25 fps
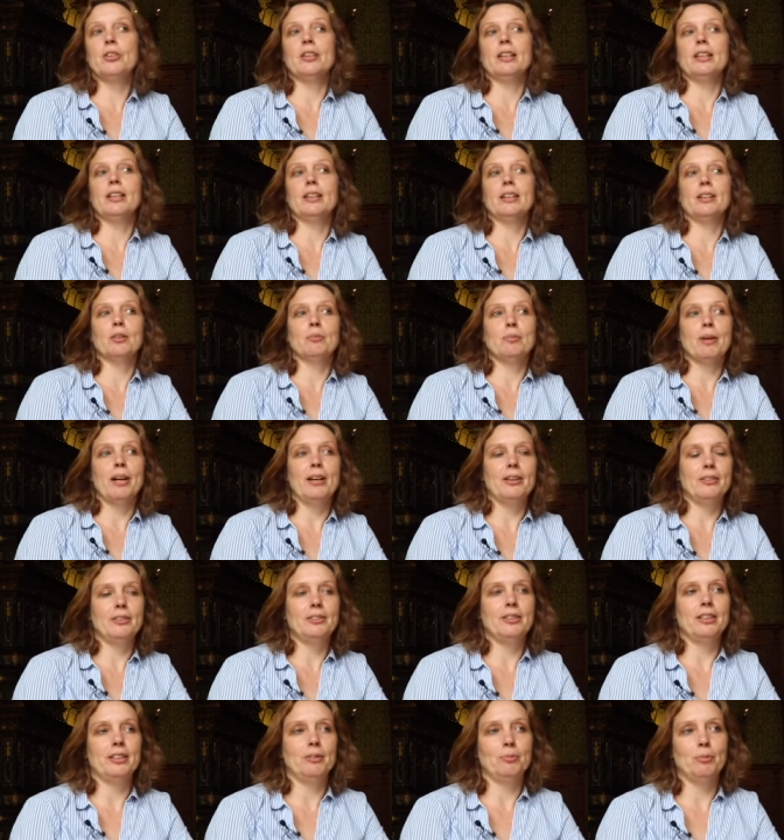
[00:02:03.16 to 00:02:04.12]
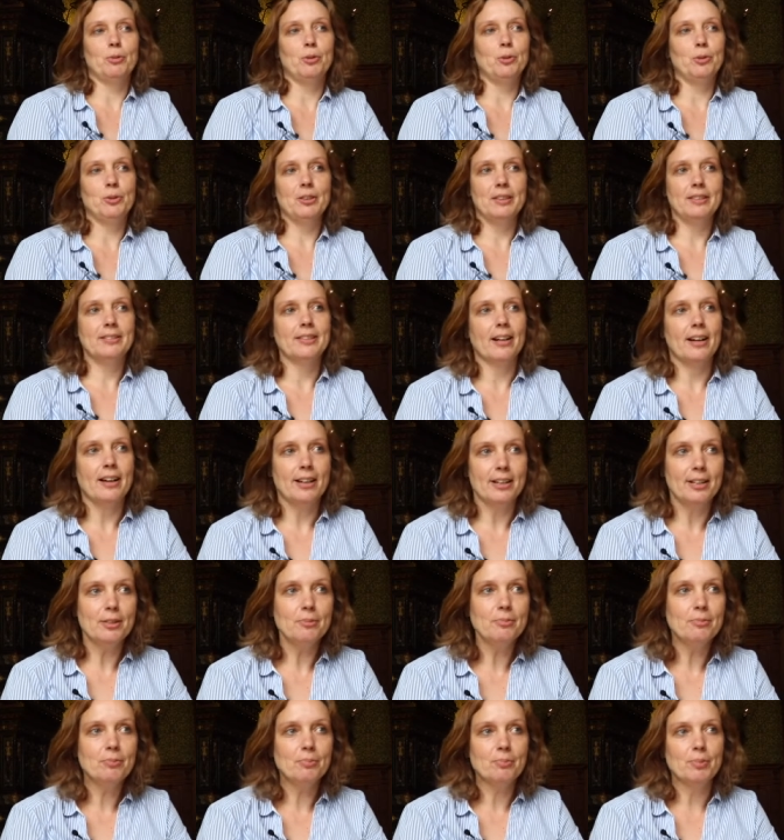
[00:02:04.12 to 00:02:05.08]
think about them all the
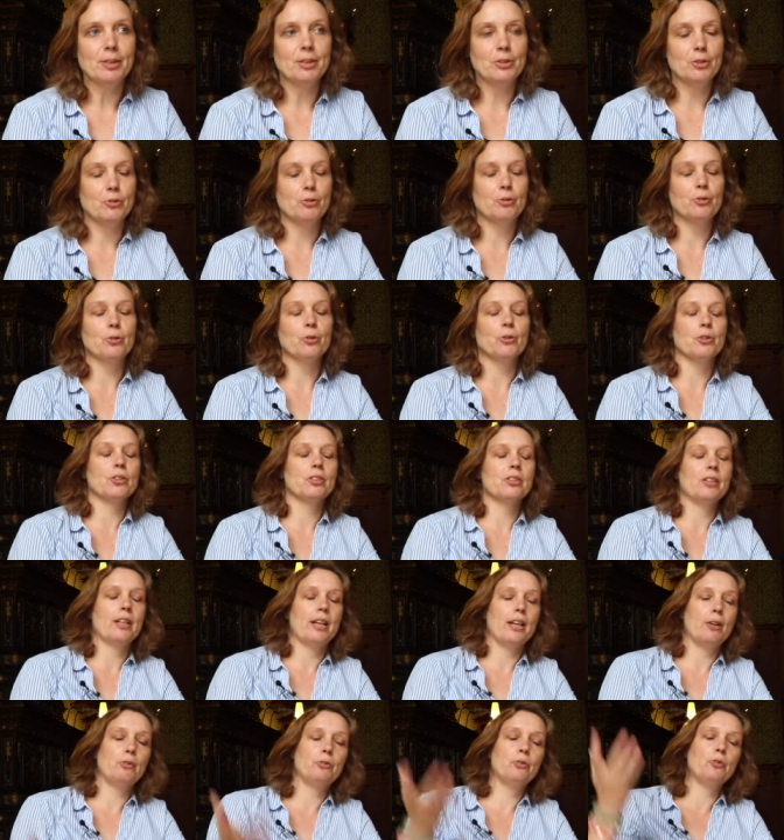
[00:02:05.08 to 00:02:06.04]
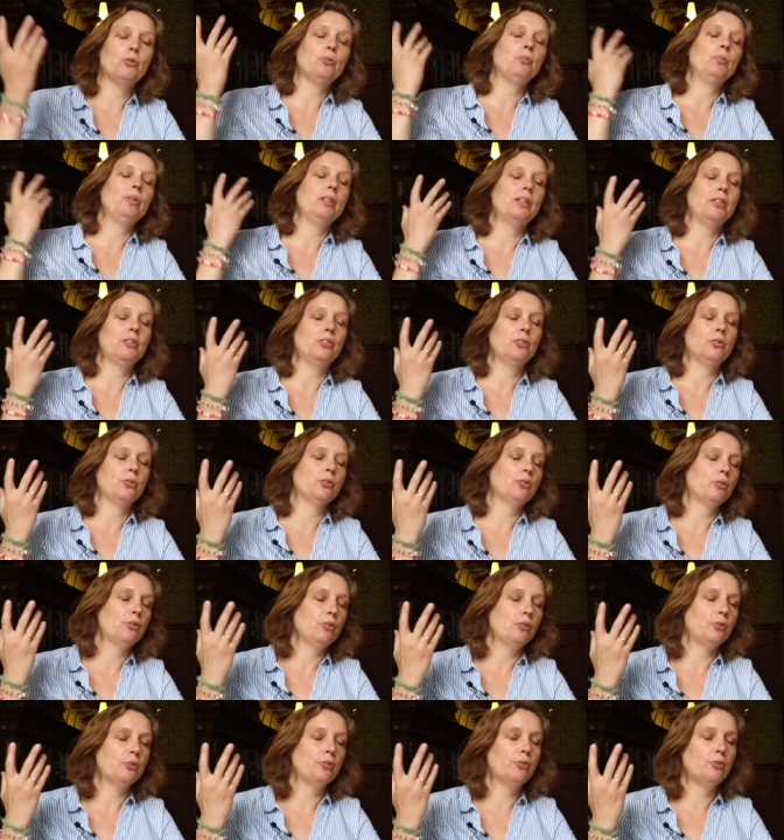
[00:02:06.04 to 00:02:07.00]
time, but of course they have to be
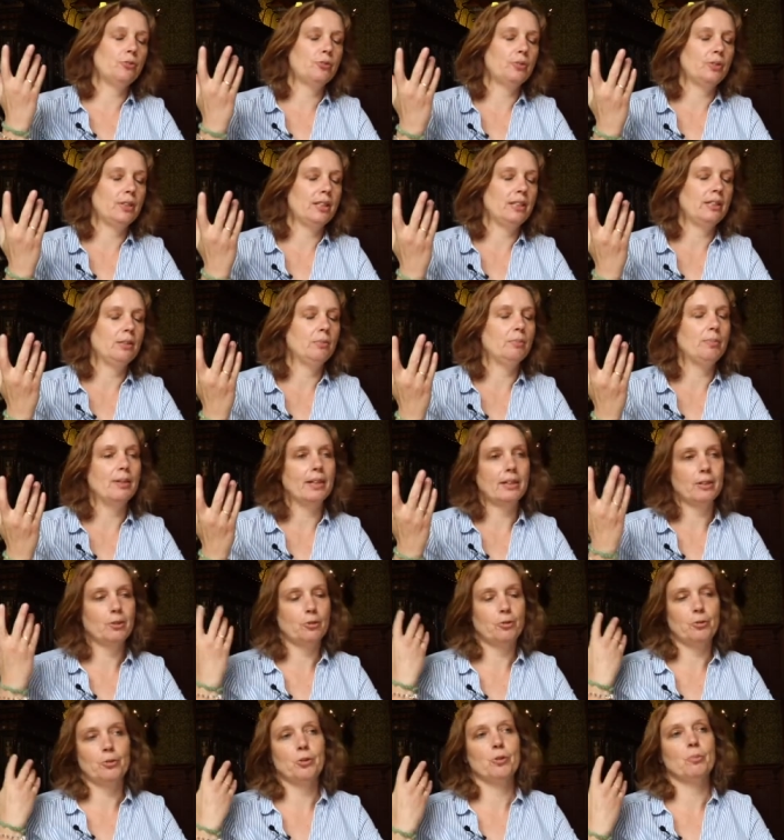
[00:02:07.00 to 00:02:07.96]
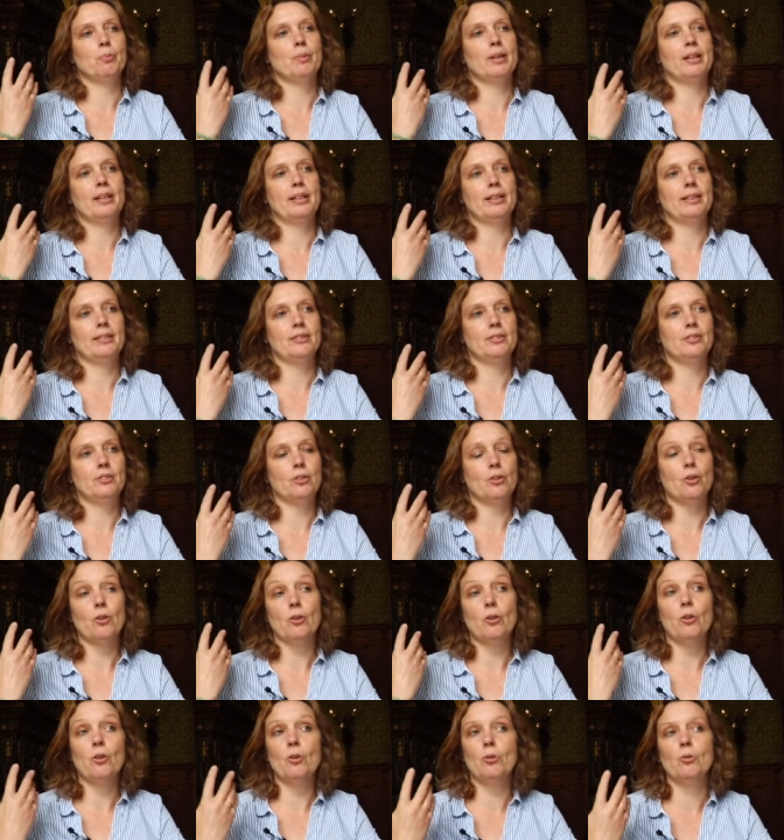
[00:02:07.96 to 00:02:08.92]
sort of in the back of your mind
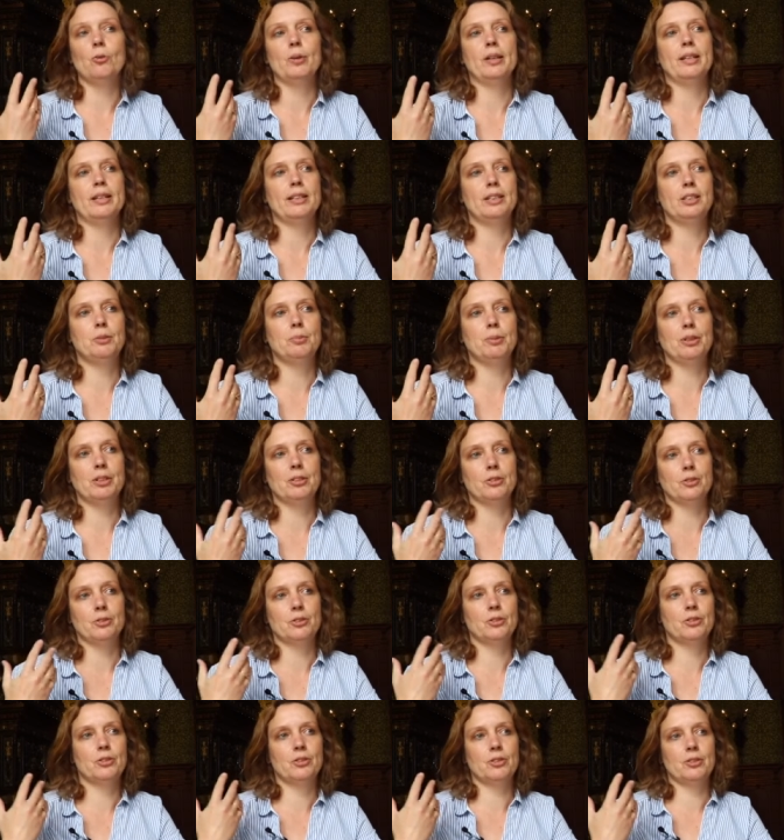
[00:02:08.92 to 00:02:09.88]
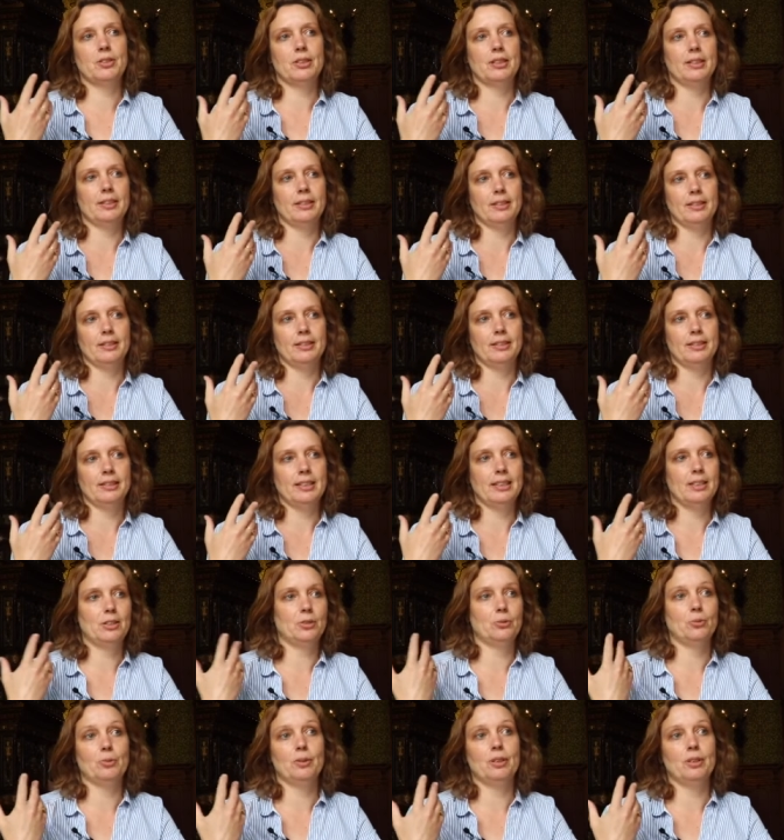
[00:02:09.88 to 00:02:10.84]
always because uh,
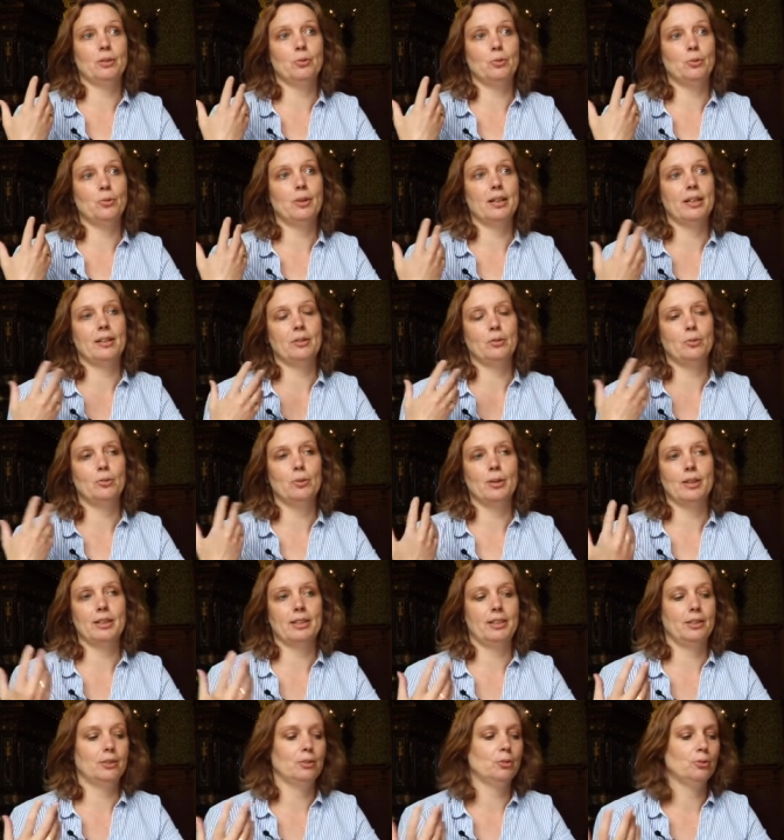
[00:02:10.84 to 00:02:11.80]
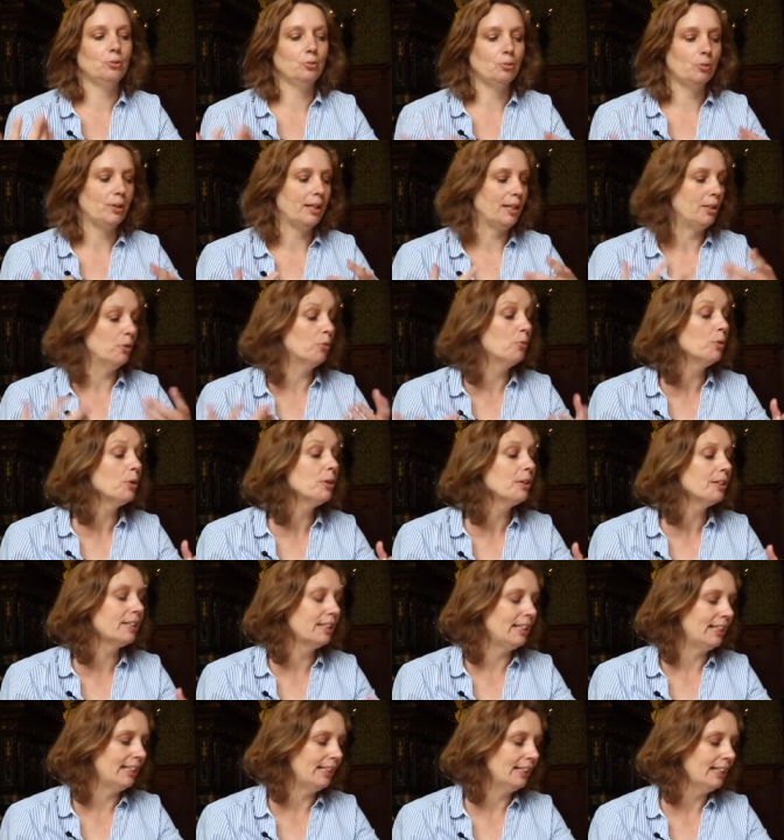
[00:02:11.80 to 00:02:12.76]
that's why, why, why, you're, why you're
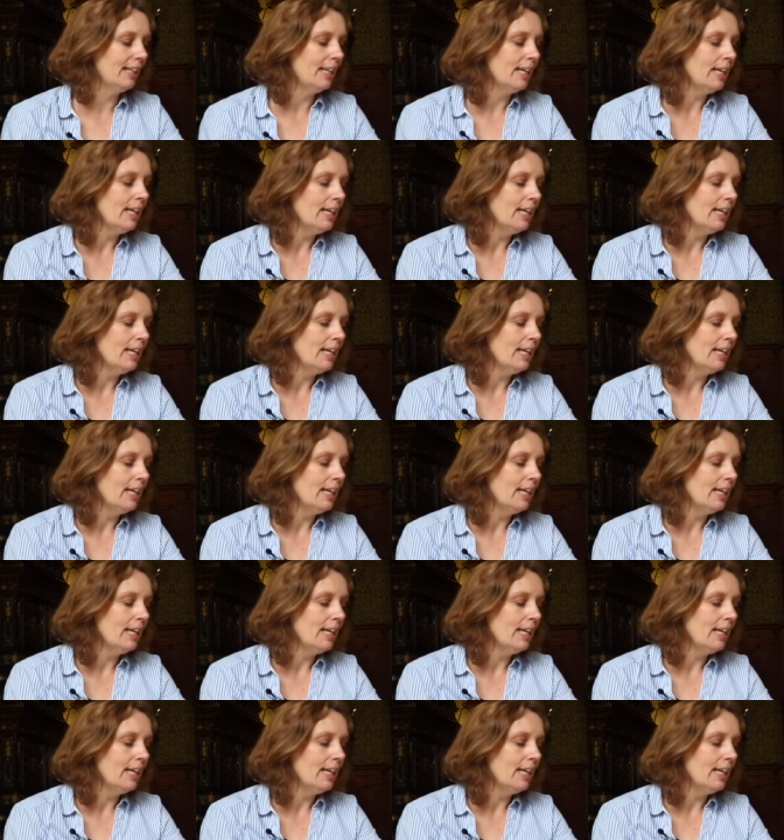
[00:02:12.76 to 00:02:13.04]
working.